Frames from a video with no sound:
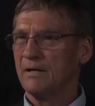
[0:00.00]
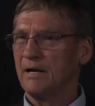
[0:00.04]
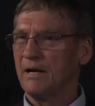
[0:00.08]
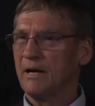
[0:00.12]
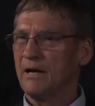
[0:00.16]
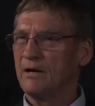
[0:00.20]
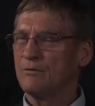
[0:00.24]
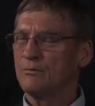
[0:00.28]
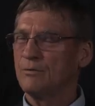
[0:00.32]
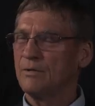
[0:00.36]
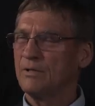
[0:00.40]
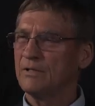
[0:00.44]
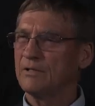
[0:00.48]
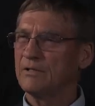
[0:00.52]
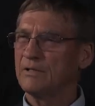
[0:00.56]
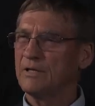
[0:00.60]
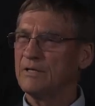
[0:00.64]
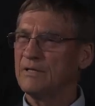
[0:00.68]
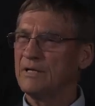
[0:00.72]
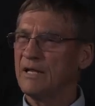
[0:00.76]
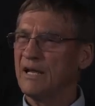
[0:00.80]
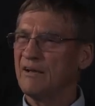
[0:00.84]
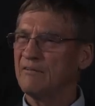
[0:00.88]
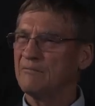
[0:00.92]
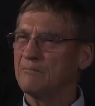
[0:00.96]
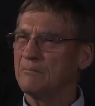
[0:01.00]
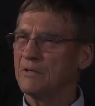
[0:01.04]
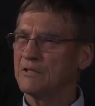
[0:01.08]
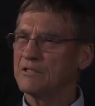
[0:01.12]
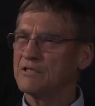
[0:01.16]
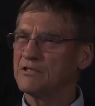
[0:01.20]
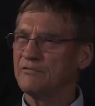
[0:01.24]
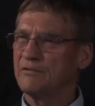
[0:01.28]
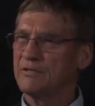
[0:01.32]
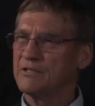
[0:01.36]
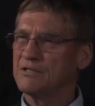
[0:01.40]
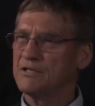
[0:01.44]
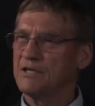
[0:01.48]
I really didn't have
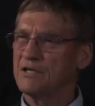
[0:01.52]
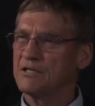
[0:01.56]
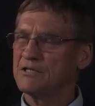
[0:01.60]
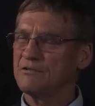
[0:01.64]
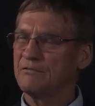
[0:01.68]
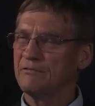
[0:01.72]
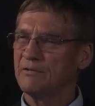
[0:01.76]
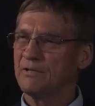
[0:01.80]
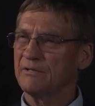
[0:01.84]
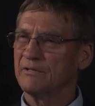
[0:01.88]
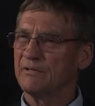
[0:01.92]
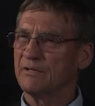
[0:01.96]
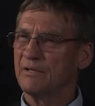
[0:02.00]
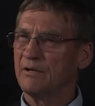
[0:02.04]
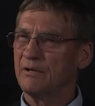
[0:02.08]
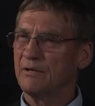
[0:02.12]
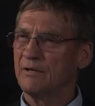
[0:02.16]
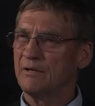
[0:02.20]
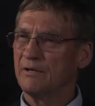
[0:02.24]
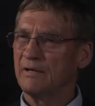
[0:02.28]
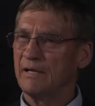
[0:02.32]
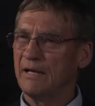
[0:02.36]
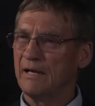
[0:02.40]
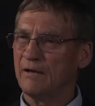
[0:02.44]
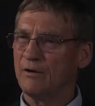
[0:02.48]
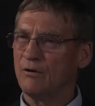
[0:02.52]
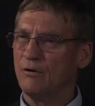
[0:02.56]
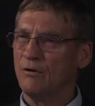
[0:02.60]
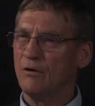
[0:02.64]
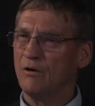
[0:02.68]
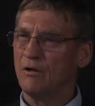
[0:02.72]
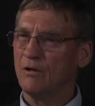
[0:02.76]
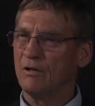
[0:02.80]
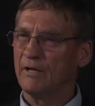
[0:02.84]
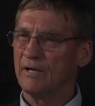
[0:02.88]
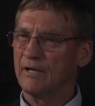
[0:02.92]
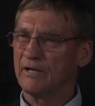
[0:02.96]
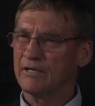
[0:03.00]
much of a sense of it uh, at
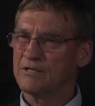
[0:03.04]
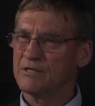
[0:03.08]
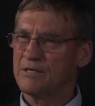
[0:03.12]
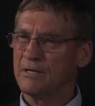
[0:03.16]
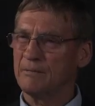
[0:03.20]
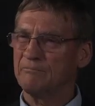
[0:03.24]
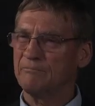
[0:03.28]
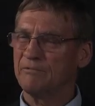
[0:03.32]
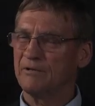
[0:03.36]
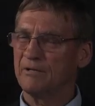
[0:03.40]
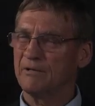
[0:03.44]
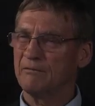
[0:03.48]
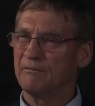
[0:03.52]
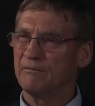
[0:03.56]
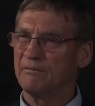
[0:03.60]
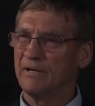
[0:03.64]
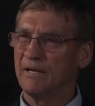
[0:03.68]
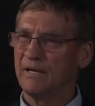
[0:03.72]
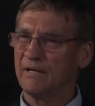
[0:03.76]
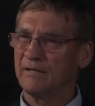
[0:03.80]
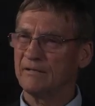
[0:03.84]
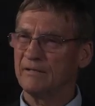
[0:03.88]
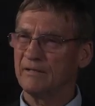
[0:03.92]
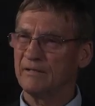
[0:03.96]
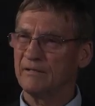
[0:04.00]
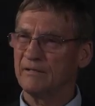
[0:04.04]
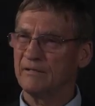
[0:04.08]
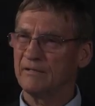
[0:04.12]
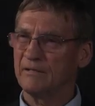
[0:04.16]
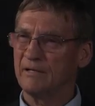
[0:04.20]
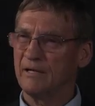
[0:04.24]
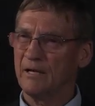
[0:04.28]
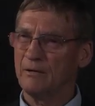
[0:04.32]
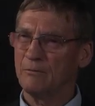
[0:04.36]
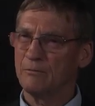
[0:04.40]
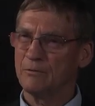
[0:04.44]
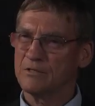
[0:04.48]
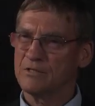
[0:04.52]
all, except for the fact that
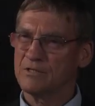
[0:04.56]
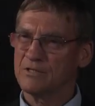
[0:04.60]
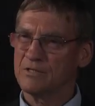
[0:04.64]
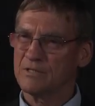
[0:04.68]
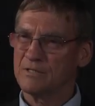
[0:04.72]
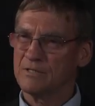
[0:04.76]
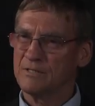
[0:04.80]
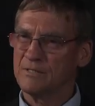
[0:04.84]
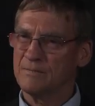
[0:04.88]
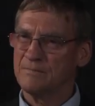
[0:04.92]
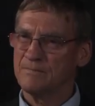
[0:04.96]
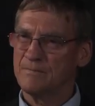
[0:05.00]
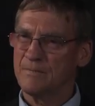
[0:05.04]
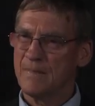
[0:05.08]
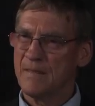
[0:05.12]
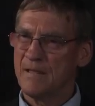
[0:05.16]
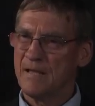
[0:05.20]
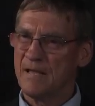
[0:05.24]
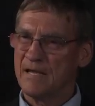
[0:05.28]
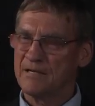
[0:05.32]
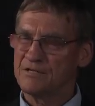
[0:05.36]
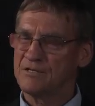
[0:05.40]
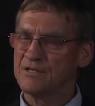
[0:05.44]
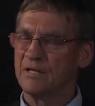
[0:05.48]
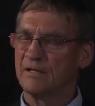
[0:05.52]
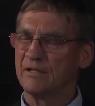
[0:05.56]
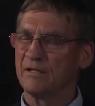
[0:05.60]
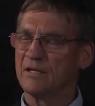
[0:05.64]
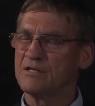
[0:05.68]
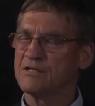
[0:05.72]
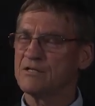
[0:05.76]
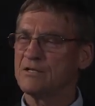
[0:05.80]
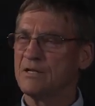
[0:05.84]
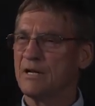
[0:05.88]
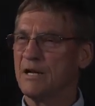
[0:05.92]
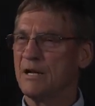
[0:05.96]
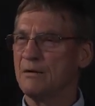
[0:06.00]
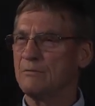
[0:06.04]
I was, uh, as an
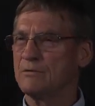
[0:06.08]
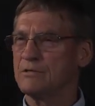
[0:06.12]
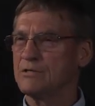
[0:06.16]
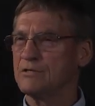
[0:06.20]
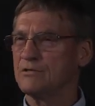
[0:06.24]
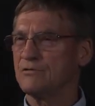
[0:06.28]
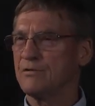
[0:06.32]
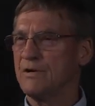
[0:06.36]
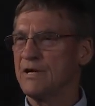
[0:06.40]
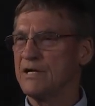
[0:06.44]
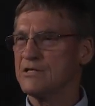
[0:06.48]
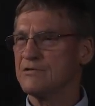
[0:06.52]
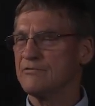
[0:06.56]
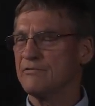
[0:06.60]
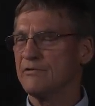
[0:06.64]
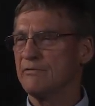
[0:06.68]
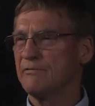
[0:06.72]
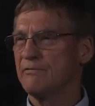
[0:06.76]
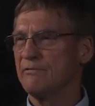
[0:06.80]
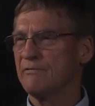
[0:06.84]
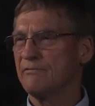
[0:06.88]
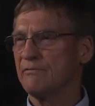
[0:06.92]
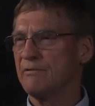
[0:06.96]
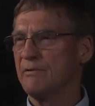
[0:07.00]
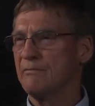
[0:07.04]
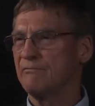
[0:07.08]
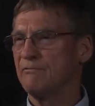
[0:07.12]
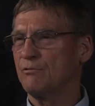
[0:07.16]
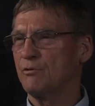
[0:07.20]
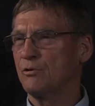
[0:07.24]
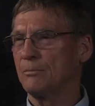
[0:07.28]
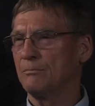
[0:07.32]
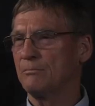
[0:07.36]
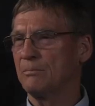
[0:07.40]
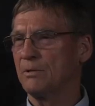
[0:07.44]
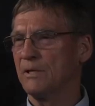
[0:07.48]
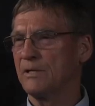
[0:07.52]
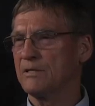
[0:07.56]
enlisted, I was transferred from
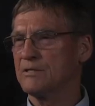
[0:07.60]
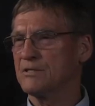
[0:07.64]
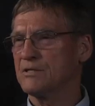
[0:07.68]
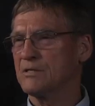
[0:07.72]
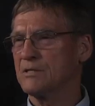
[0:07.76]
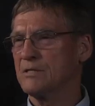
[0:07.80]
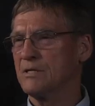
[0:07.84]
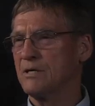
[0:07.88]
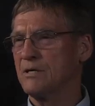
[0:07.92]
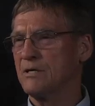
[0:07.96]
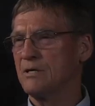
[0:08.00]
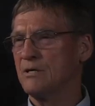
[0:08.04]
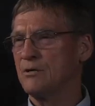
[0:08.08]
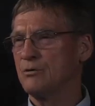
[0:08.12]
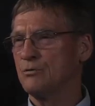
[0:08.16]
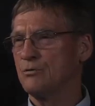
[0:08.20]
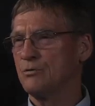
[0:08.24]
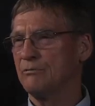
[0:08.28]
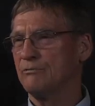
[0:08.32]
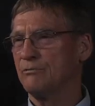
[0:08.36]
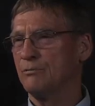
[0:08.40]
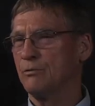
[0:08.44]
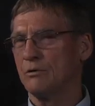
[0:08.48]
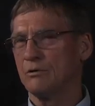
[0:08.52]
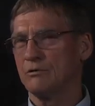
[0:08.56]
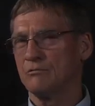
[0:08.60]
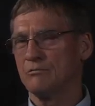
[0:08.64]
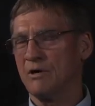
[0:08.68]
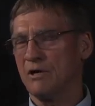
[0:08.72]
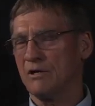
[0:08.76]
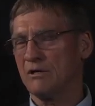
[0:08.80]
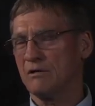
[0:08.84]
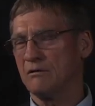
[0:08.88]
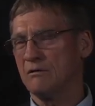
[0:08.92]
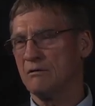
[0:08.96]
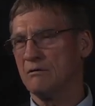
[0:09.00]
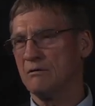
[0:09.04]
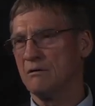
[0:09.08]
Fort Bliss to Fort
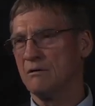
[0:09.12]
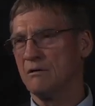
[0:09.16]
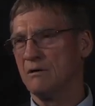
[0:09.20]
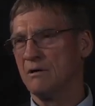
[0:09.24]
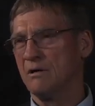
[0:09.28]
Rucker,